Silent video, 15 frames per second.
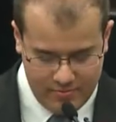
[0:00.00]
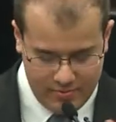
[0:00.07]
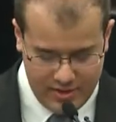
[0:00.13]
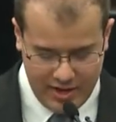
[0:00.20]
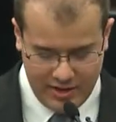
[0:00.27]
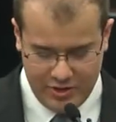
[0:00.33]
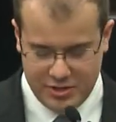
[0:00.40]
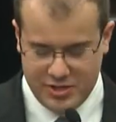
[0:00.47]

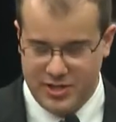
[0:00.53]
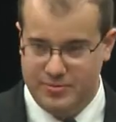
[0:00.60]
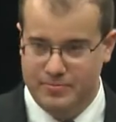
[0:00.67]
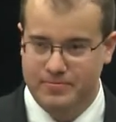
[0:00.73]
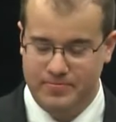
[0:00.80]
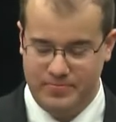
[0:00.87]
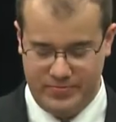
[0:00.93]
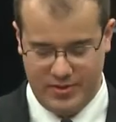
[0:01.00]
Thank you,
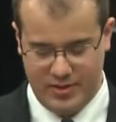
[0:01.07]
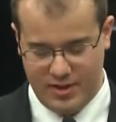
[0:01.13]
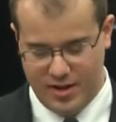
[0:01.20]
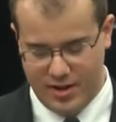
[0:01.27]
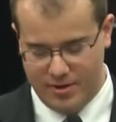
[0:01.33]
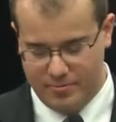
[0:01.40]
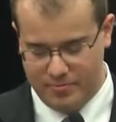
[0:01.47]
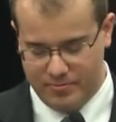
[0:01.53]
Tim.
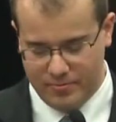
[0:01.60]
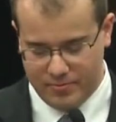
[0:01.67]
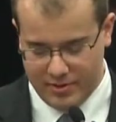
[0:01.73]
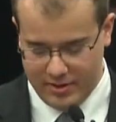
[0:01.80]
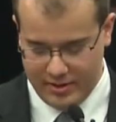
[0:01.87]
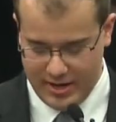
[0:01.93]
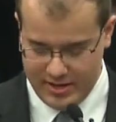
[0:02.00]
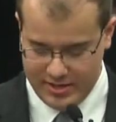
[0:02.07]
Um,
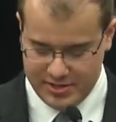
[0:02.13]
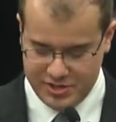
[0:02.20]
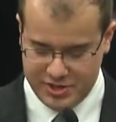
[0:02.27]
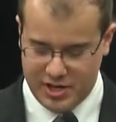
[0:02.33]
ladies and